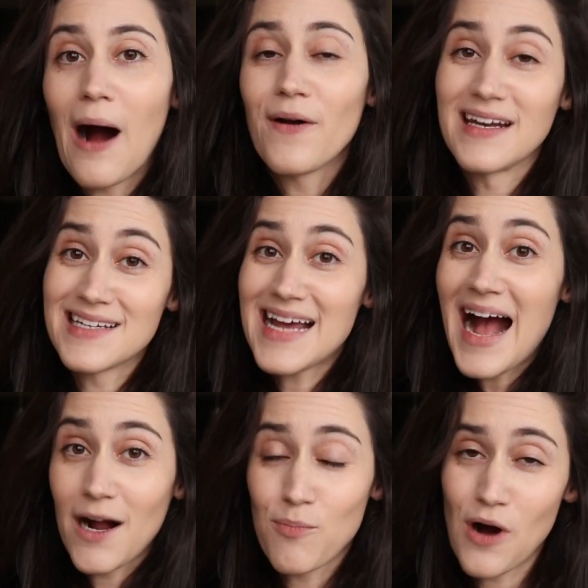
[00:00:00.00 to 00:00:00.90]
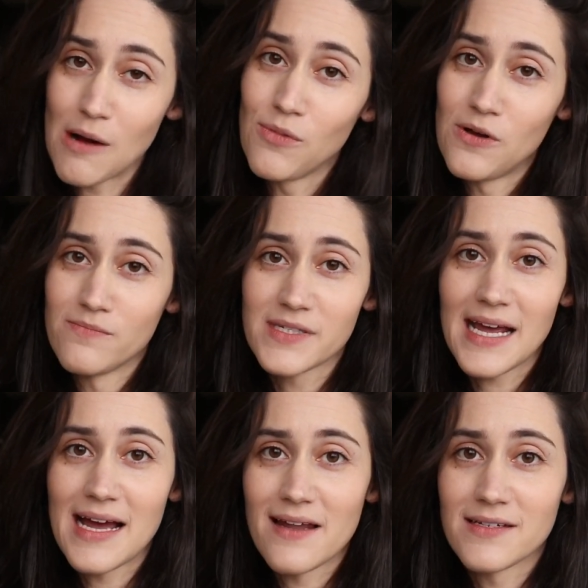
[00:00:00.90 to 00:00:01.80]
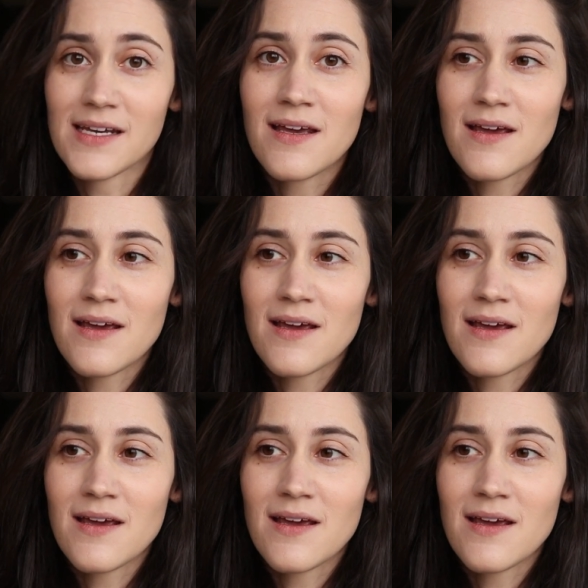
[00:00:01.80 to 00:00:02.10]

out and attack problems and,